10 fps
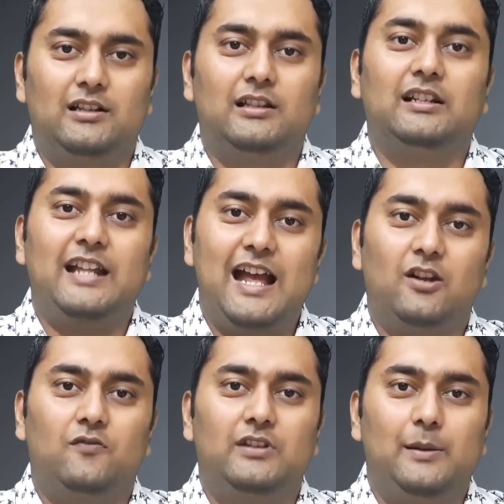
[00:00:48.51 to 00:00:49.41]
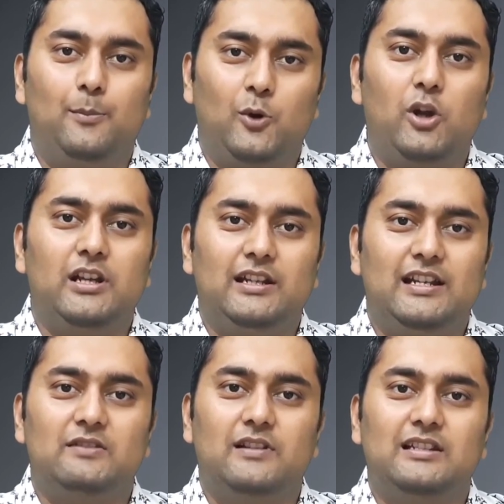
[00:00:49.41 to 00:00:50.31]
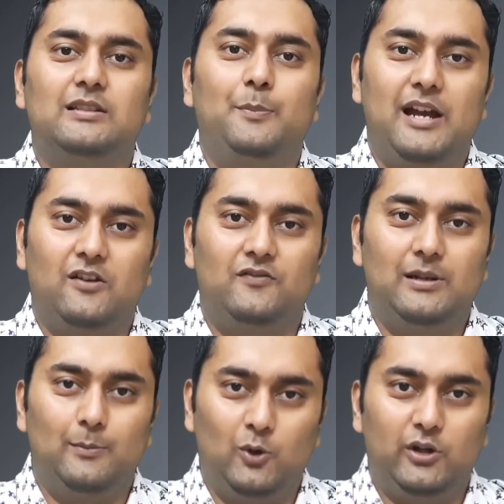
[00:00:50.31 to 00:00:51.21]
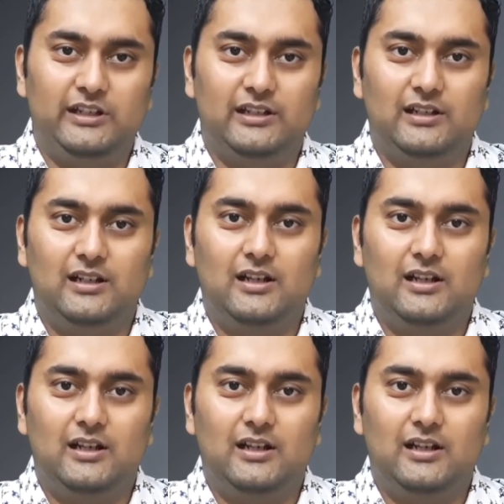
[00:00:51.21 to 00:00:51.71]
the TAN of the employer as well as the PAN of the employee.